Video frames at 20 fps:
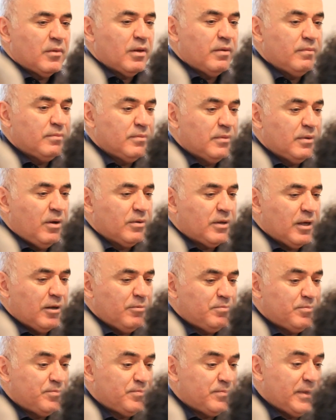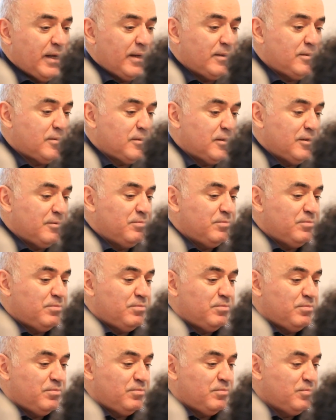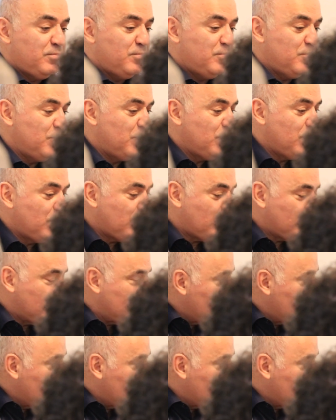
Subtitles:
Thanks a lot, Garry, for that passionate